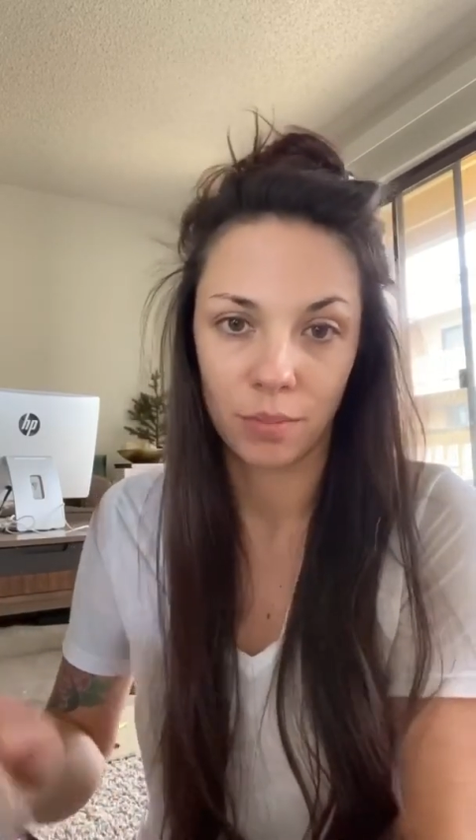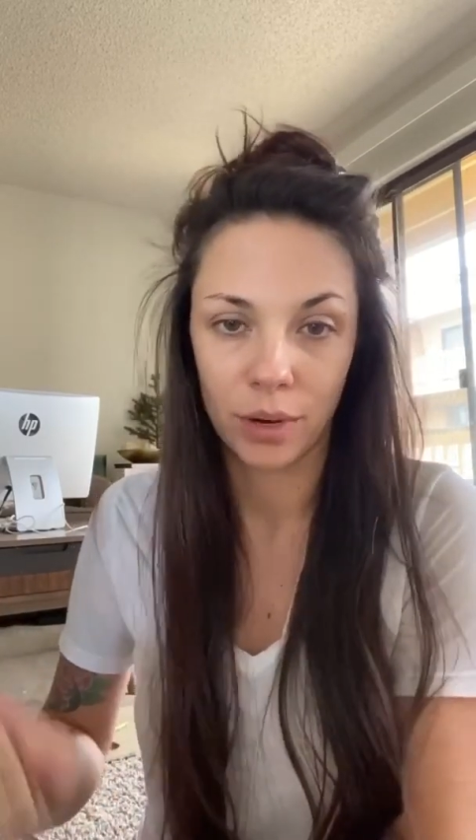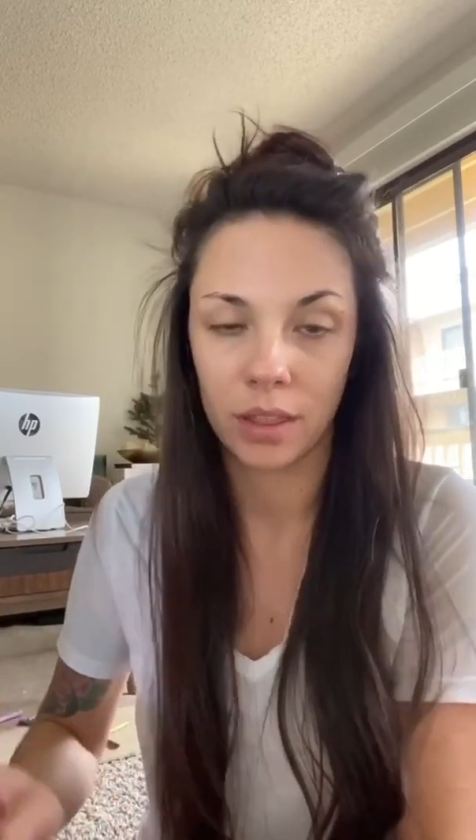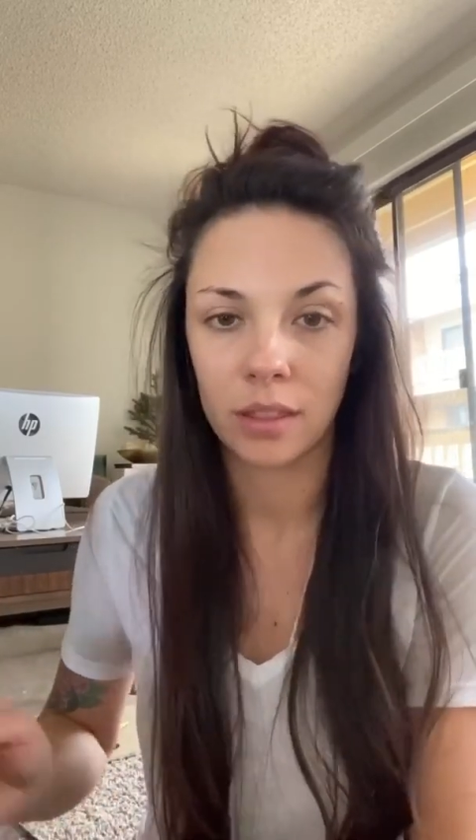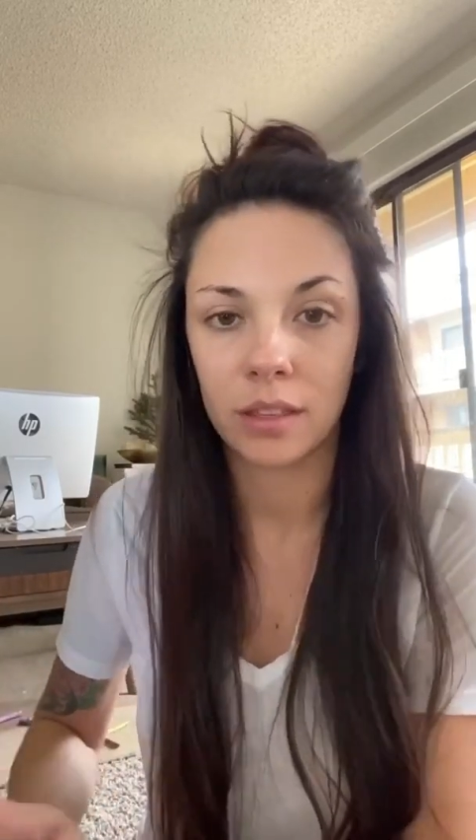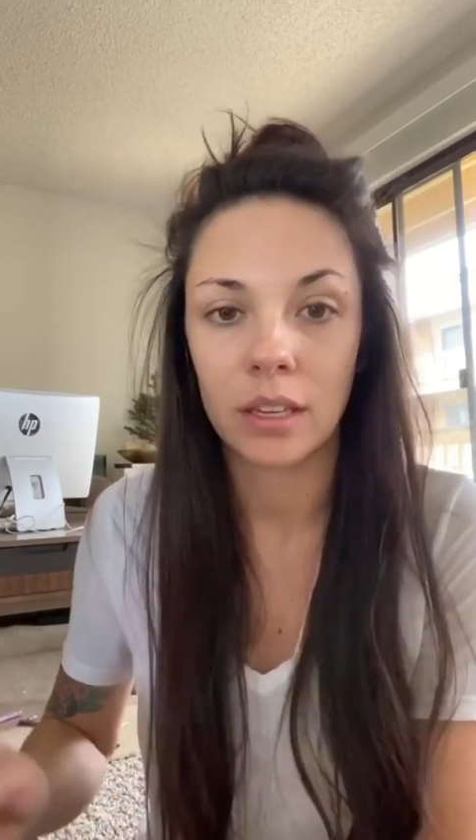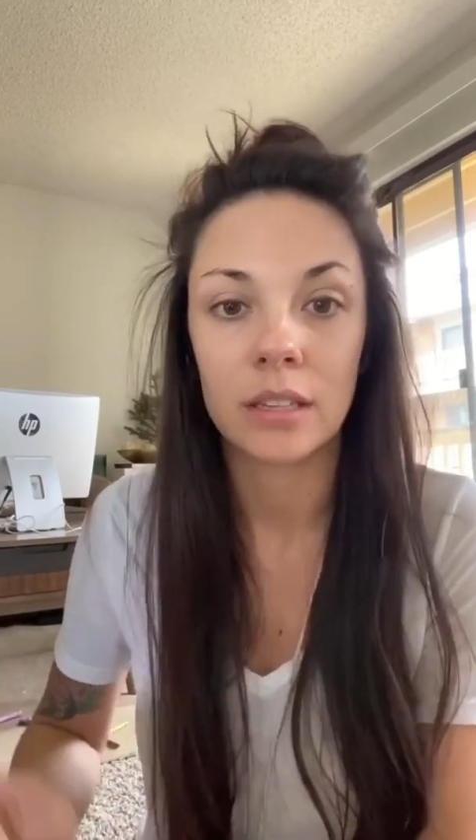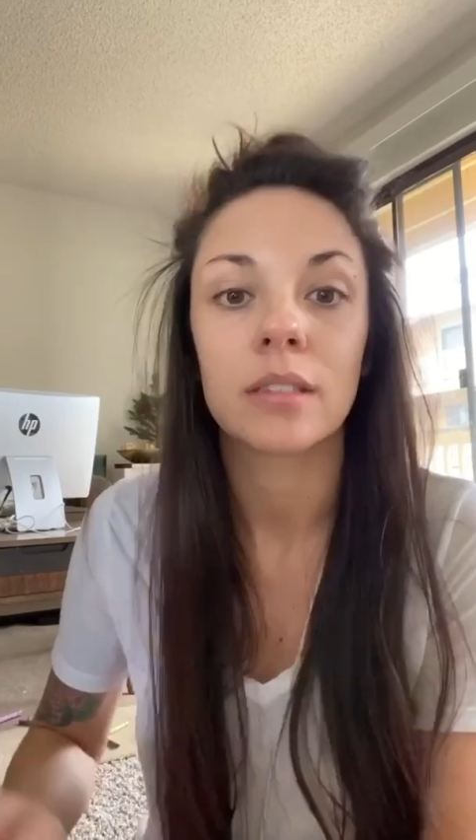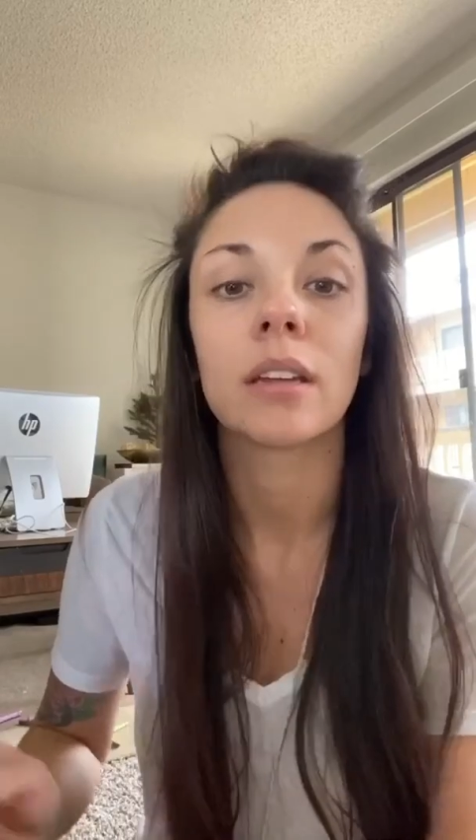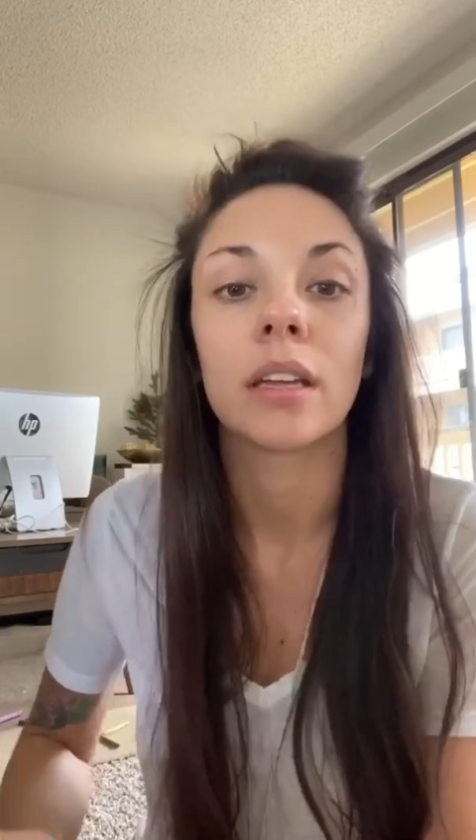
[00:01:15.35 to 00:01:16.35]
with
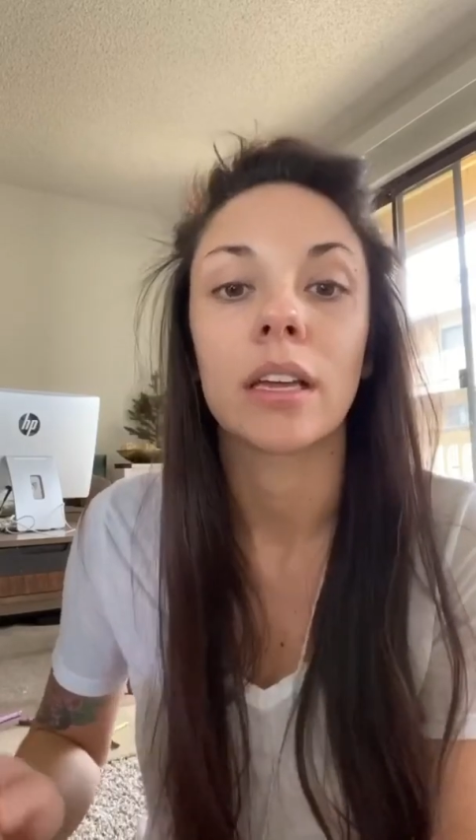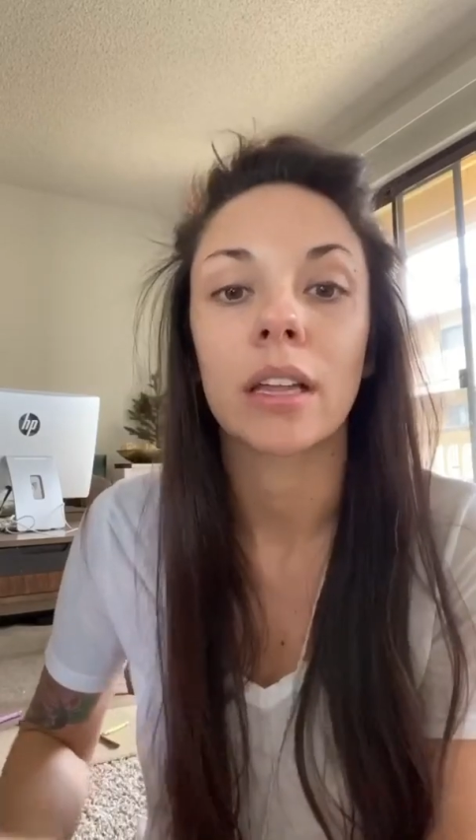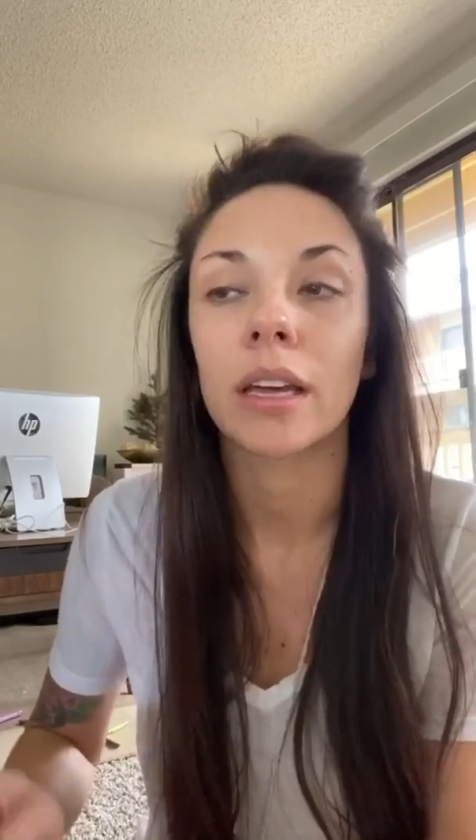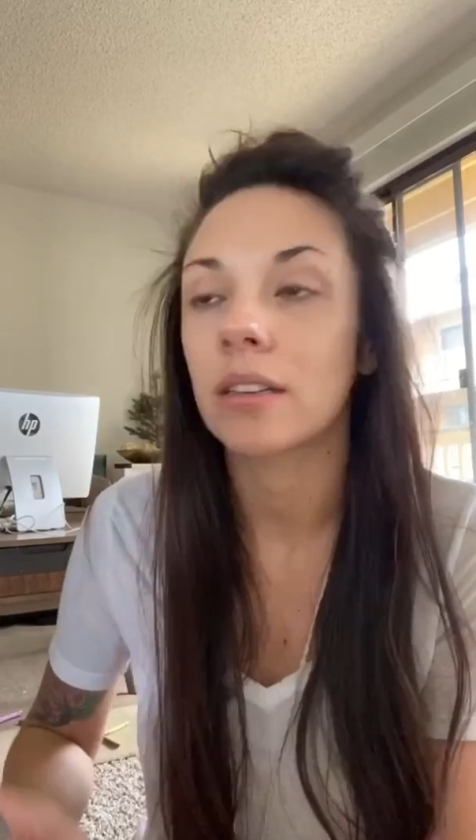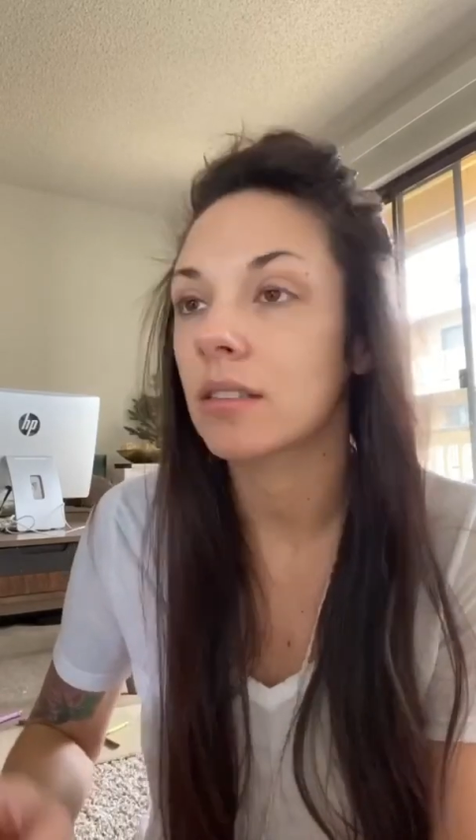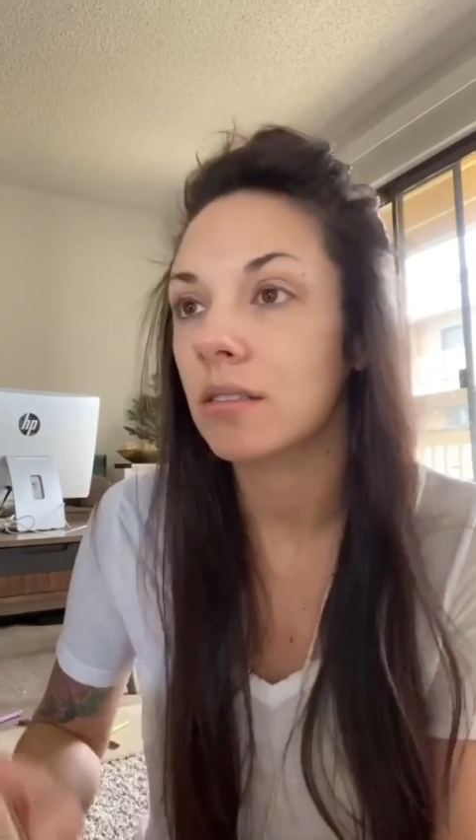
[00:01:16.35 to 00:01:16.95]
concealing, like,